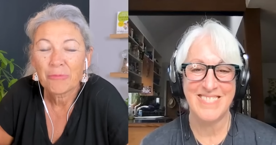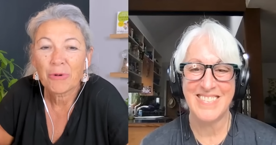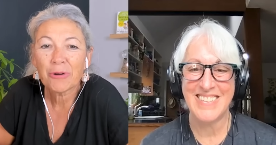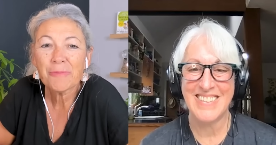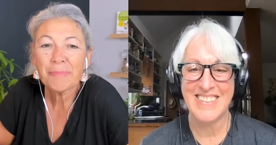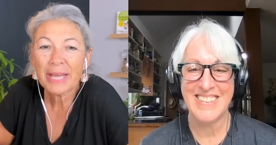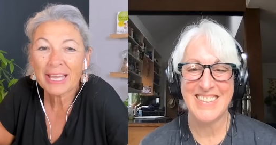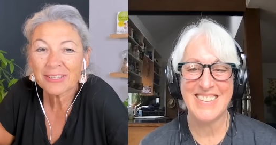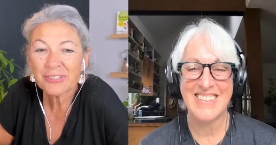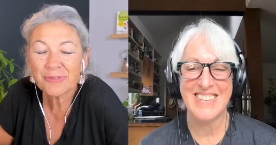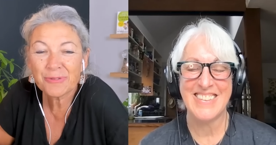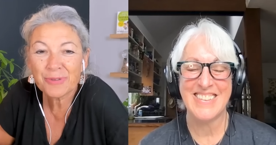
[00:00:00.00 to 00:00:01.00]
Speaker 1: Welcome back
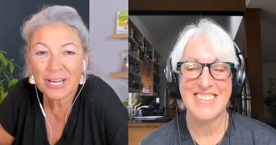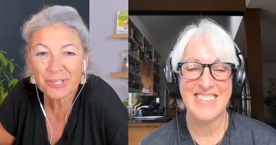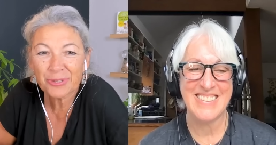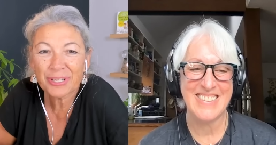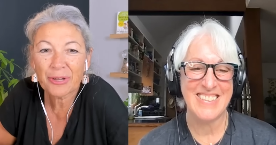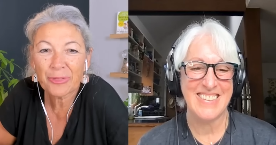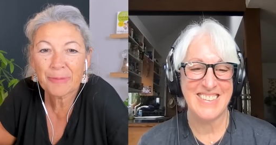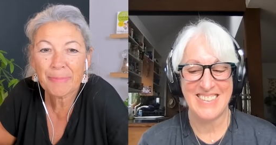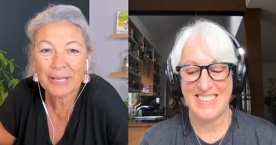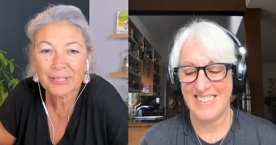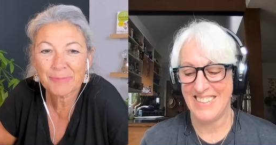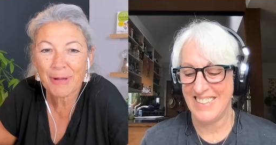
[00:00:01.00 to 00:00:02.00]
to Naturally Healthy
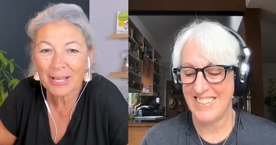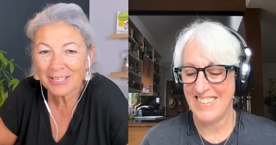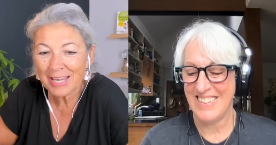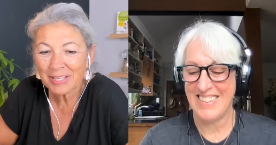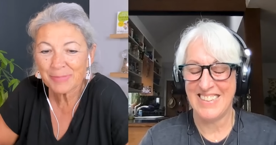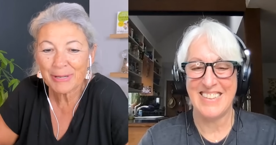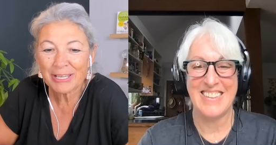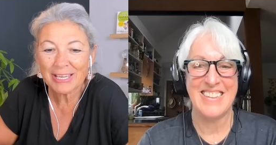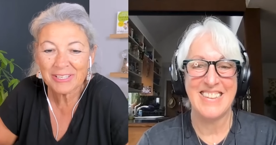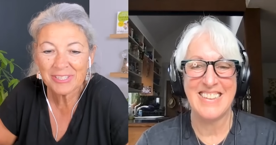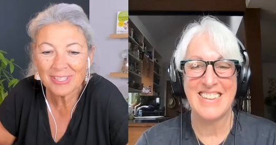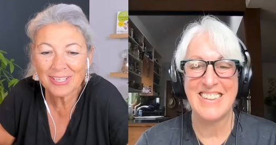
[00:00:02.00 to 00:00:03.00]
Pets podcast. My
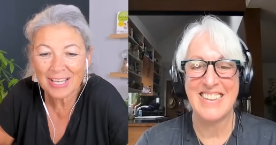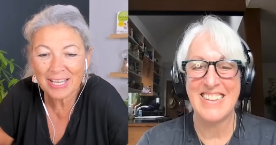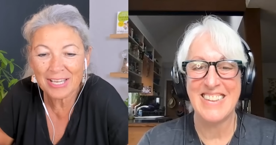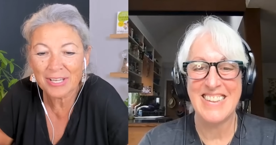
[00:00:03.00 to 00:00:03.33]
guest today